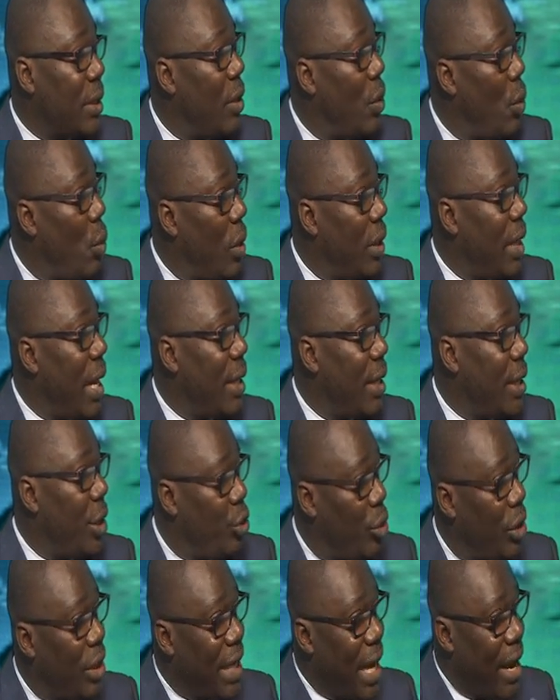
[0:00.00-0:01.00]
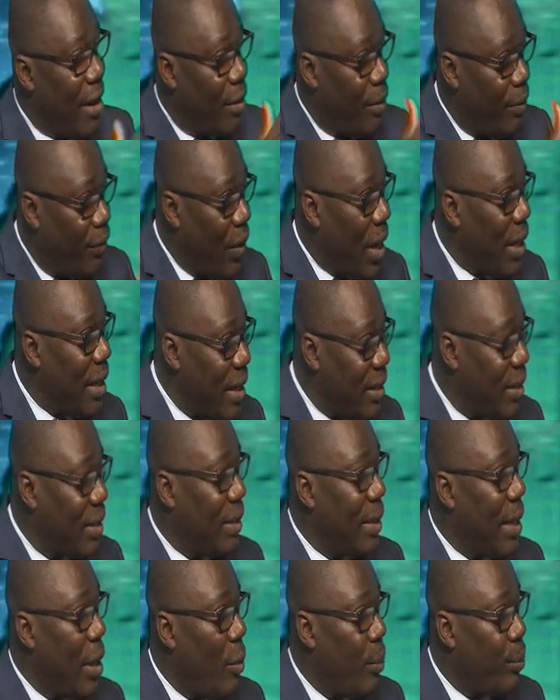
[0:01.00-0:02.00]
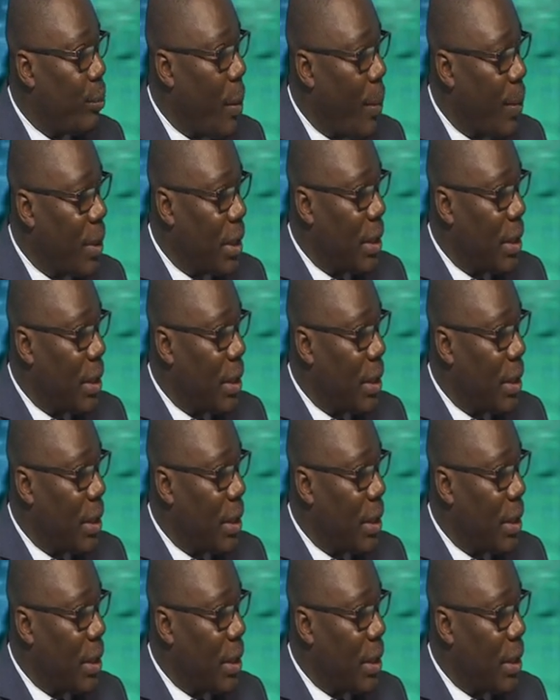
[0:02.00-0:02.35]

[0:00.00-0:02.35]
What are they doing? They are refinancing their own property,